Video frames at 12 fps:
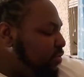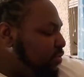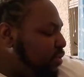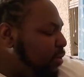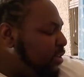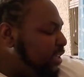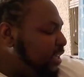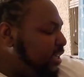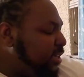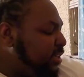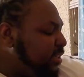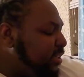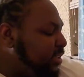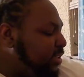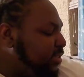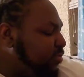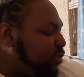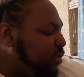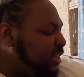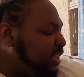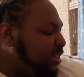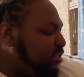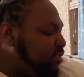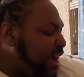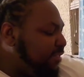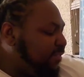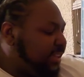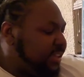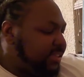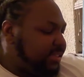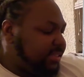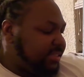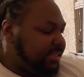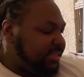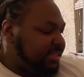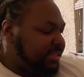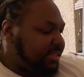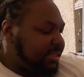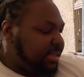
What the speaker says: Radeon graphics.